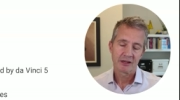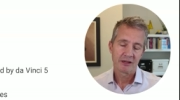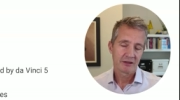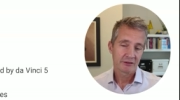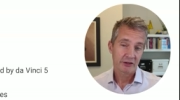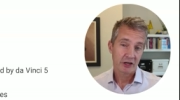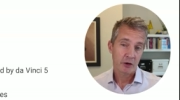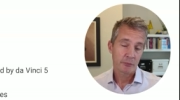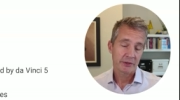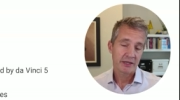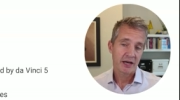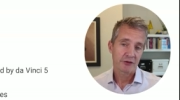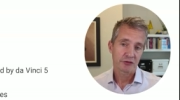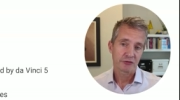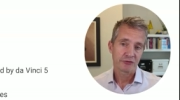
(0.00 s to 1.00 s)
The company
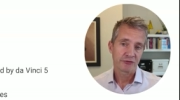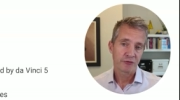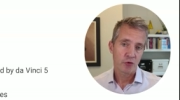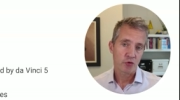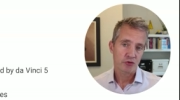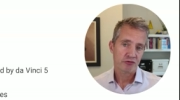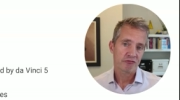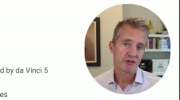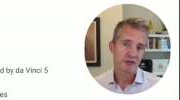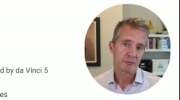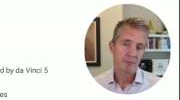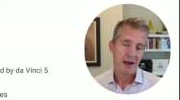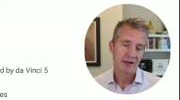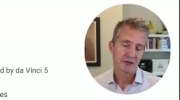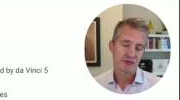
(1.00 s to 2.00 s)
has a fortress
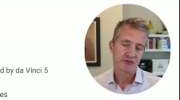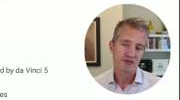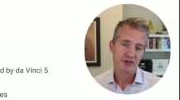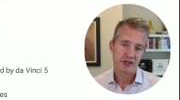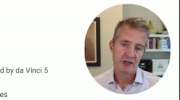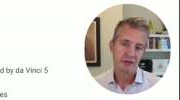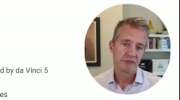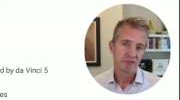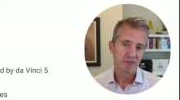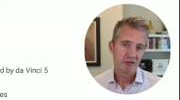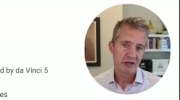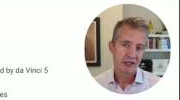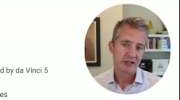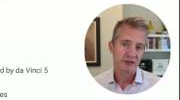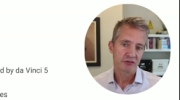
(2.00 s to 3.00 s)
balance sheet and
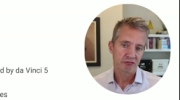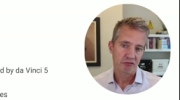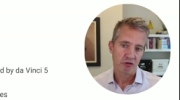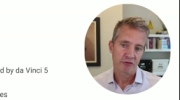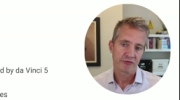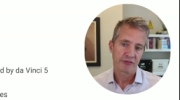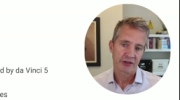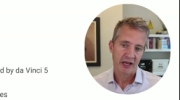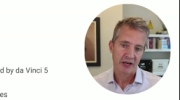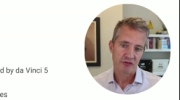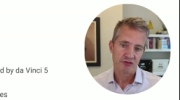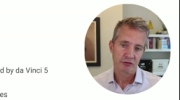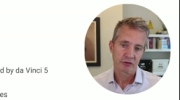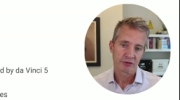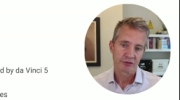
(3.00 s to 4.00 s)
really strong
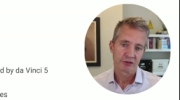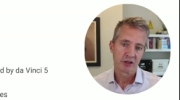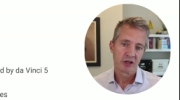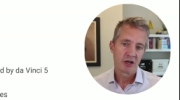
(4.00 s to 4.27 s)
financials,